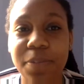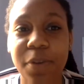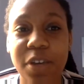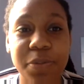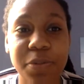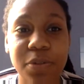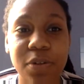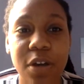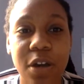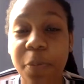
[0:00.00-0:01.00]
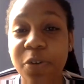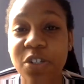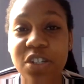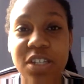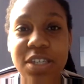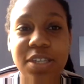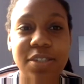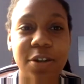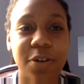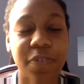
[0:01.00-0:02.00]
any possible
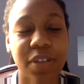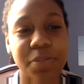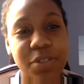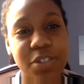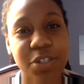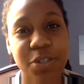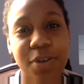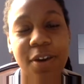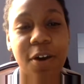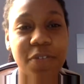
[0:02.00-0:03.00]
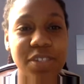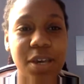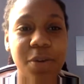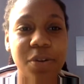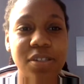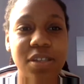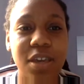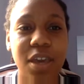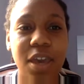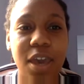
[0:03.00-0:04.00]
opportunities that are available to you at office
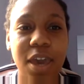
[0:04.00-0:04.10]
hours,